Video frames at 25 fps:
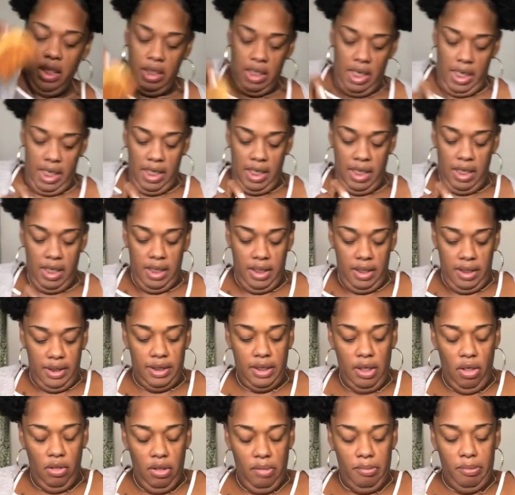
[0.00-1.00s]
And the
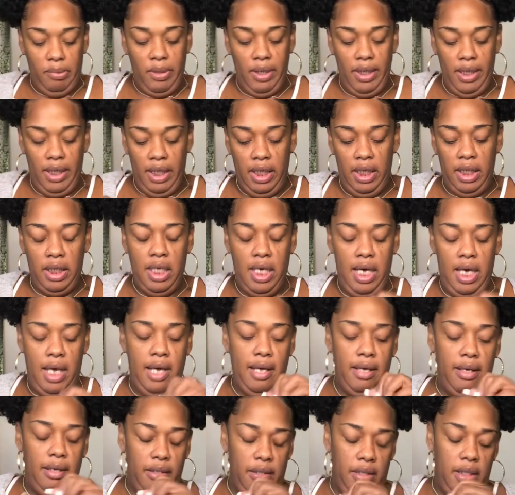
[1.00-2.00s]
solar bread,
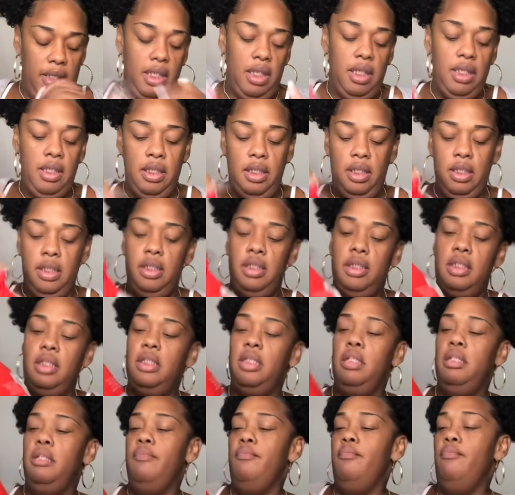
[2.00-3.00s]
y'all, is
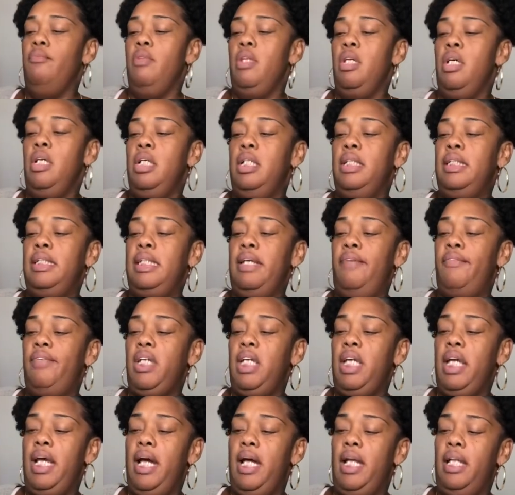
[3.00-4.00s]
70
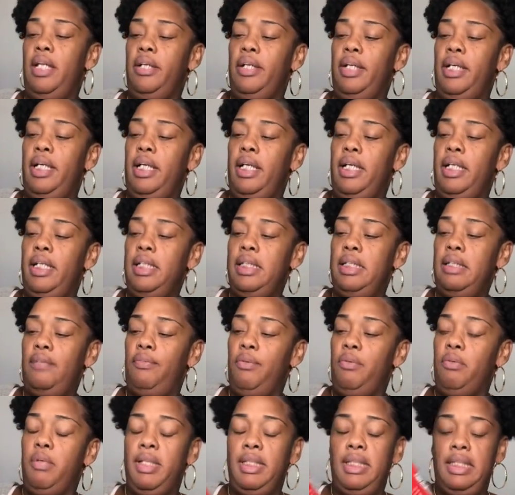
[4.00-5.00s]
calories for
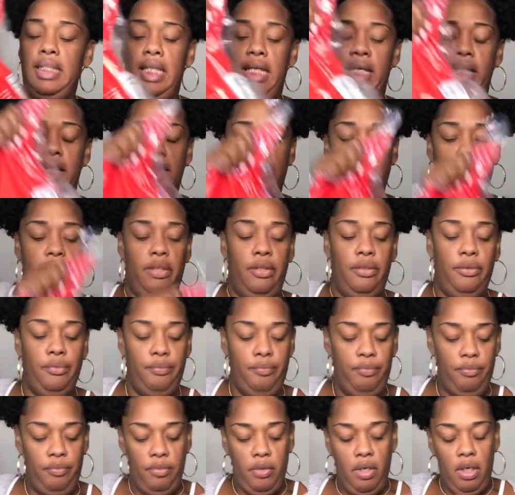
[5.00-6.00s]
one slice, so,
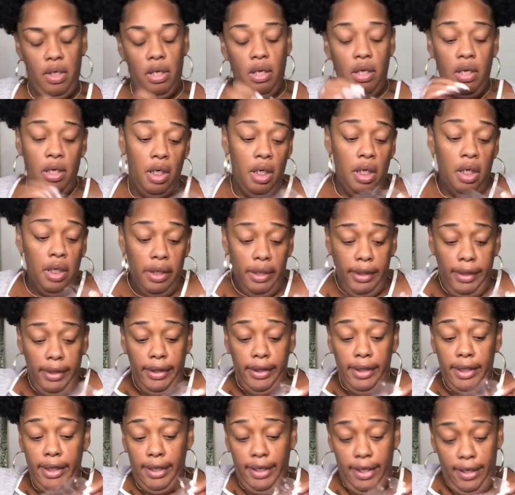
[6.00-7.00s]

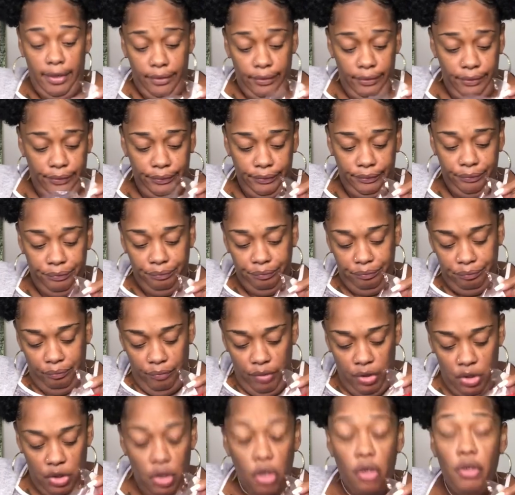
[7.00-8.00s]
you know,
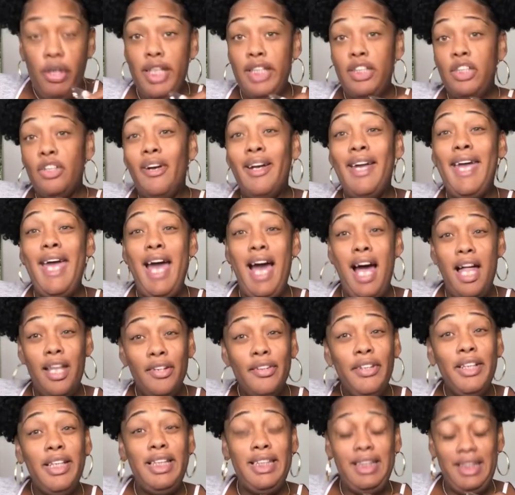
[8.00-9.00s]
you're going to get your
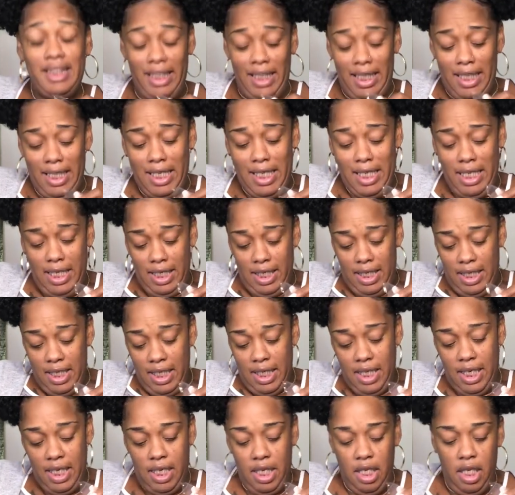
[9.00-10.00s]
calories in,
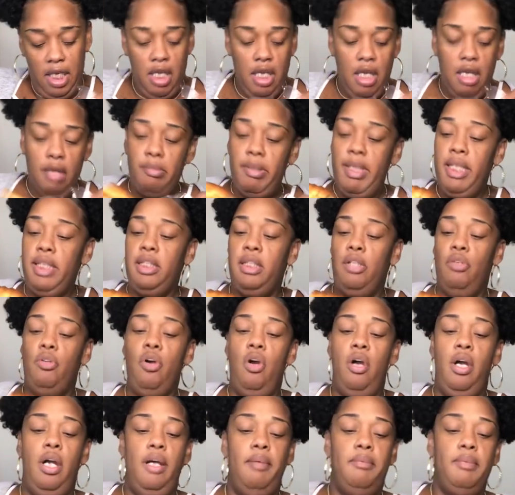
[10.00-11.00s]
but it's low
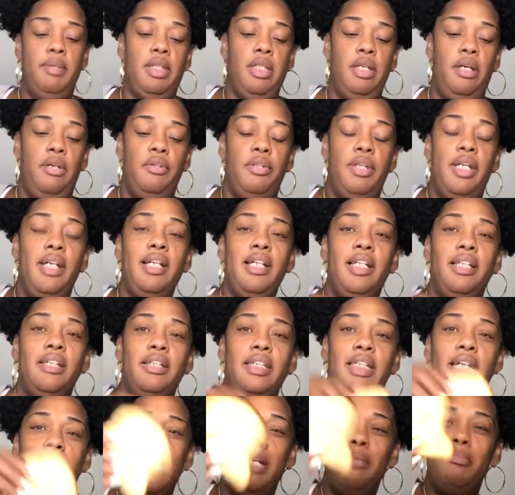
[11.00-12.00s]
carb. So, they're little
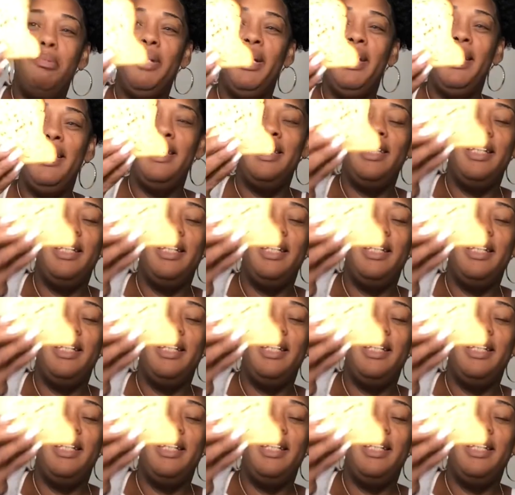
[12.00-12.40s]
tiny breads.